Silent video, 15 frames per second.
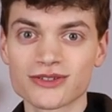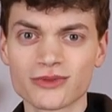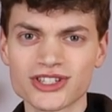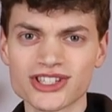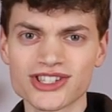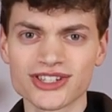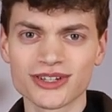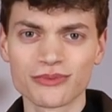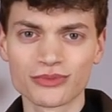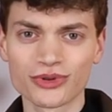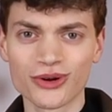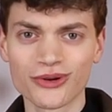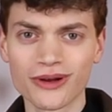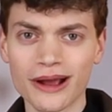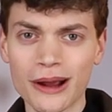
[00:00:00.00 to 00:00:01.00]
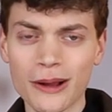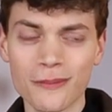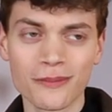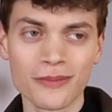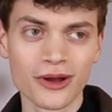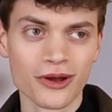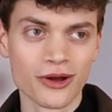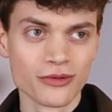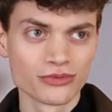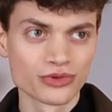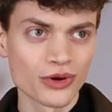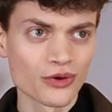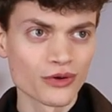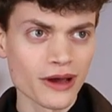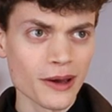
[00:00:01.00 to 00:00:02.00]
which is a program,
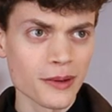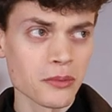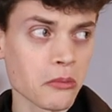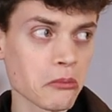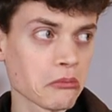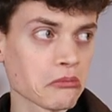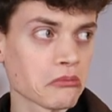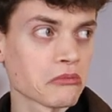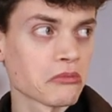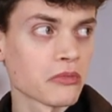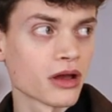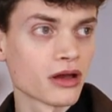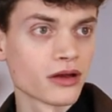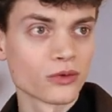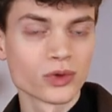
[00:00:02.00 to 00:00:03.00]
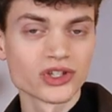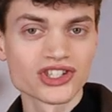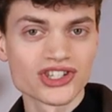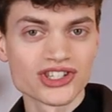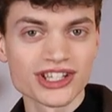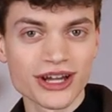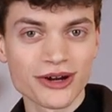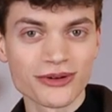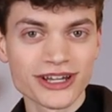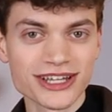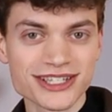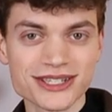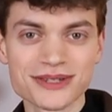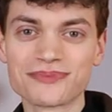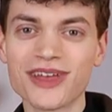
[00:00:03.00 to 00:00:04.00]
program which is
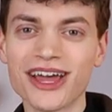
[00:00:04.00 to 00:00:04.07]
series,